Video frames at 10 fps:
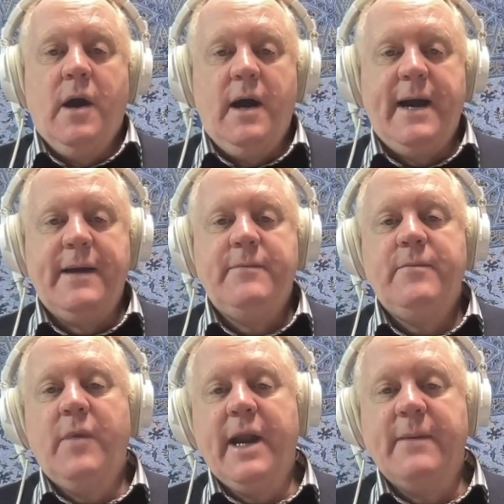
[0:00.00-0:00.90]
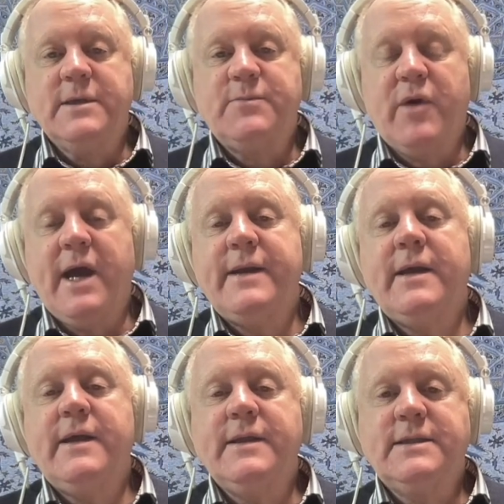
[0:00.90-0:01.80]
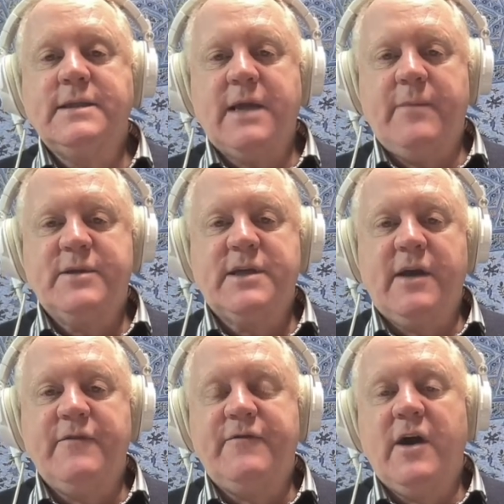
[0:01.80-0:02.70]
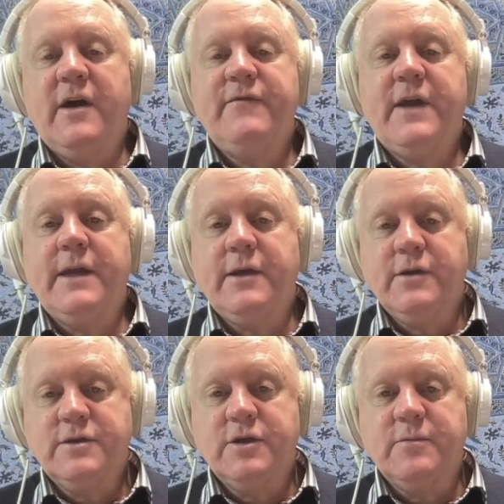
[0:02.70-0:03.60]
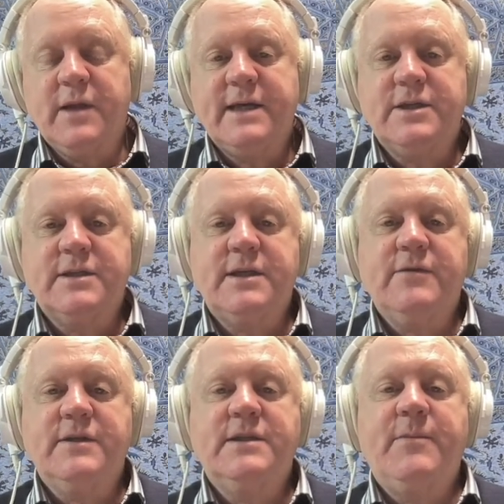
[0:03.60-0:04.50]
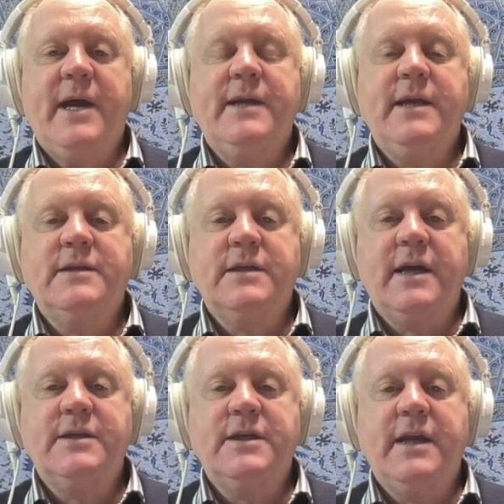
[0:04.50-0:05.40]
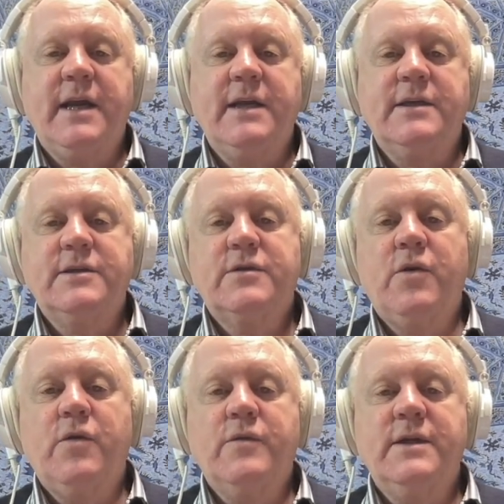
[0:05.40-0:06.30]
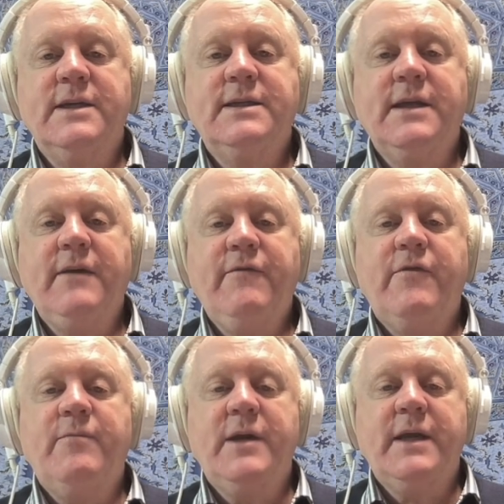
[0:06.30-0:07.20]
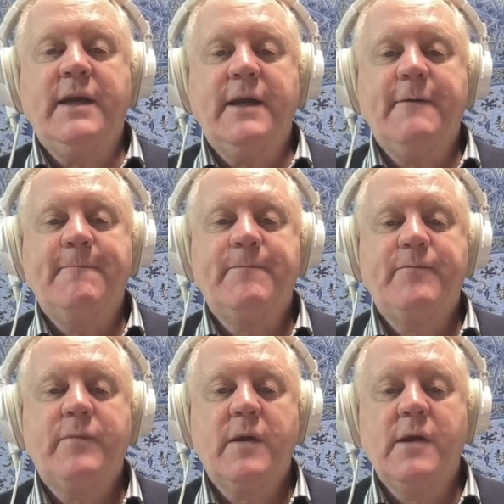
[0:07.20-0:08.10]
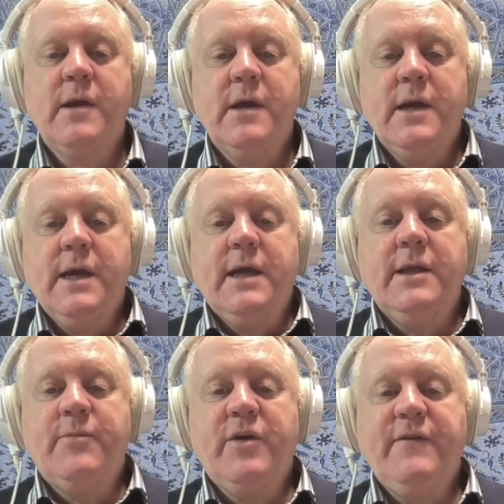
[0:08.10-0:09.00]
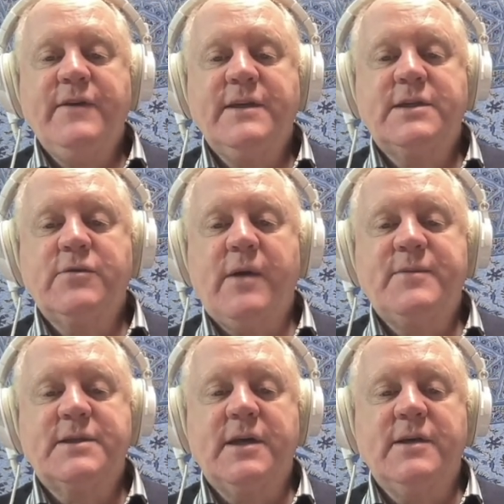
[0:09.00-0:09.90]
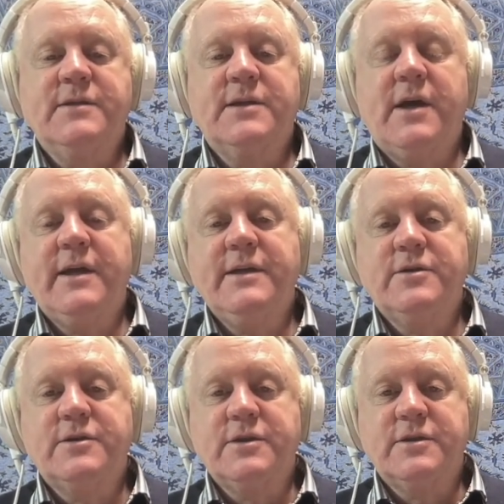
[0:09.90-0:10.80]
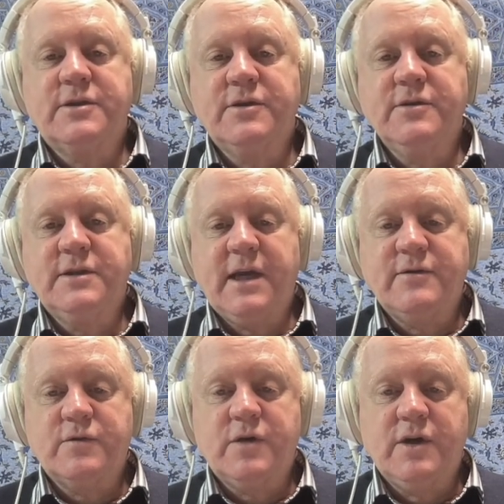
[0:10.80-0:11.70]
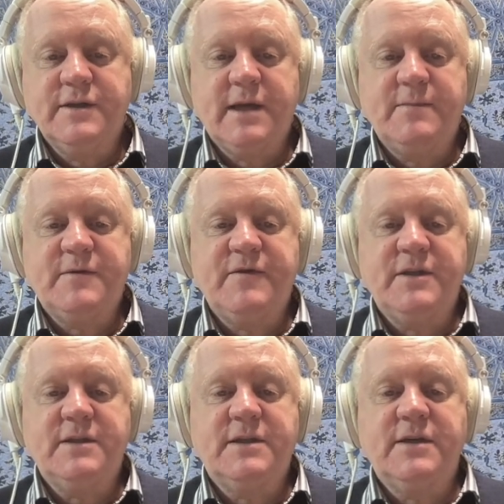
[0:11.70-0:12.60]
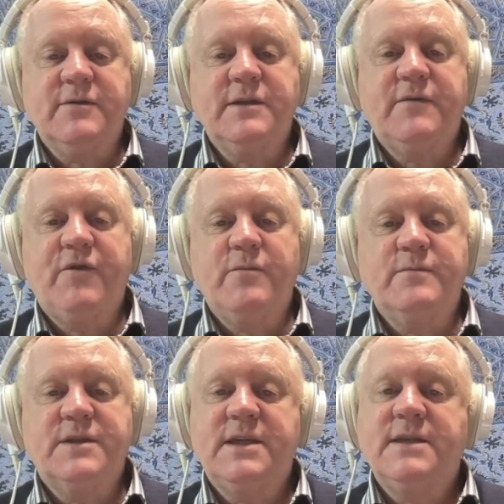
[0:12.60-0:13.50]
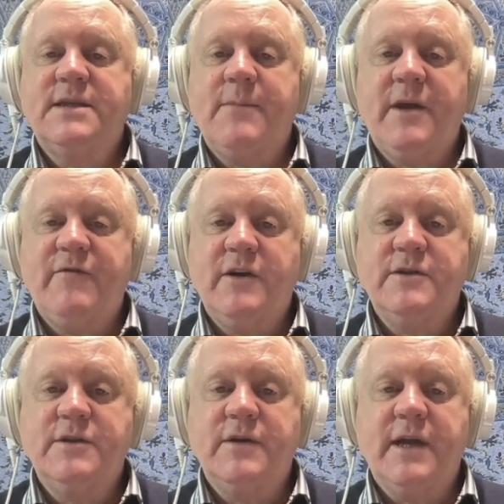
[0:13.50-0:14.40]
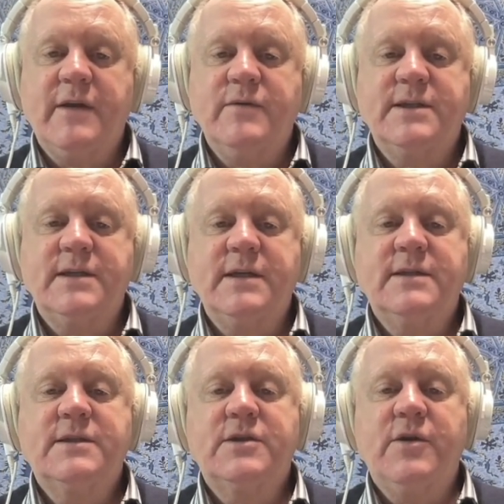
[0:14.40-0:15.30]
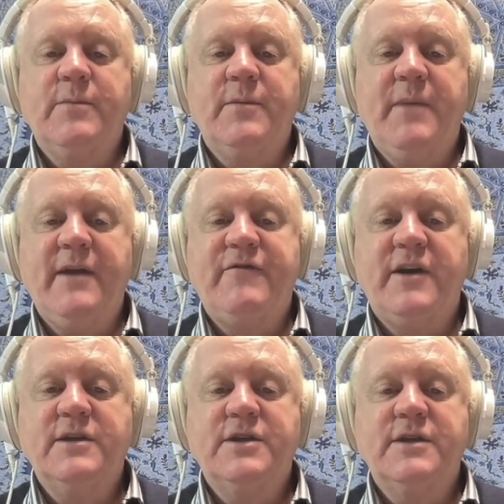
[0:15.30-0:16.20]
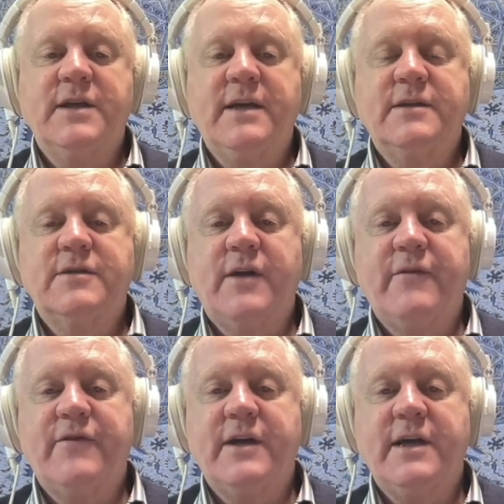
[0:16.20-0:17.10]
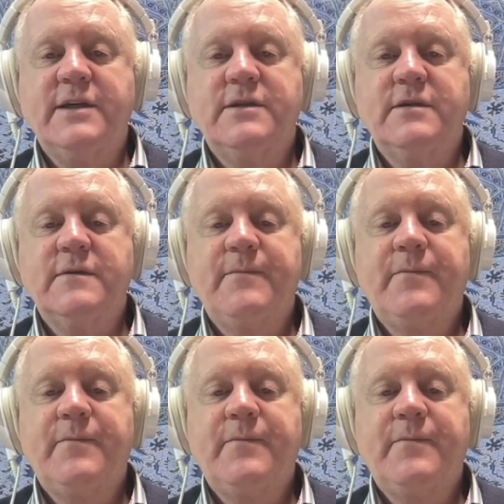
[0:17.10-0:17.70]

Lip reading: Hi, my name is Brad, and this is episode 5 in a YouTube lecture series about intonation in English called Listening for Meaning. In the previous 2 episodes, I introduced 2 central concepts for this series from systemic functional linguistics, termed metafunction and stratification.